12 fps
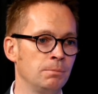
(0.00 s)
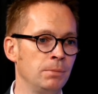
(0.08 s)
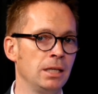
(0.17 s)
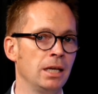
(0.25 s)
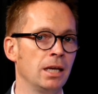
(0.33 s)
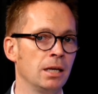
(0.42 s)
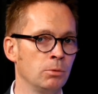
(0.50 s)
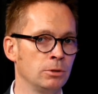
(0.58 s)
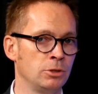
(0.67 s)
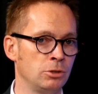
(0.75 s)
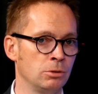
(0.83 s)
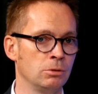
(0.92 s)
be able
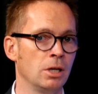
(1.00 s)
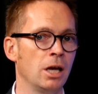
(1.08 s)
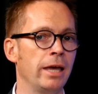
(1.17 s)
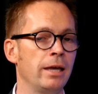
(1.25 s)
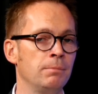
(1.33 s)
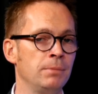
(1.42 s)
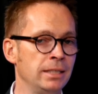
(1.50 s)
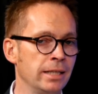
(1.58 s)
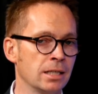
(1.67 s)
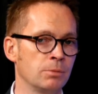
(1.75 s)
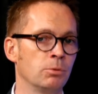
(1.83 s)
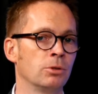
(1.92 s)
to be the
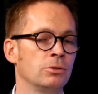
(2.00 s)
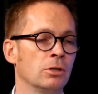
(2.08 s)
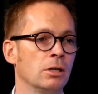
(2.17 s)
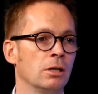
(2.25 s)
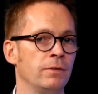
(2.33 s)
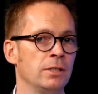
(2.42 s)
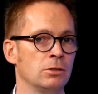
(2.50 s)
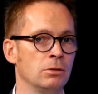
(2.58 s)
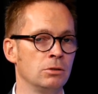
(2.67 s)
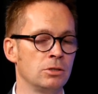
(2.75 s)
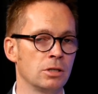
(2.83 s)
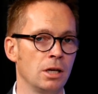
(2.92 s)
exporter of these
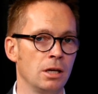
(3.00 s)
goods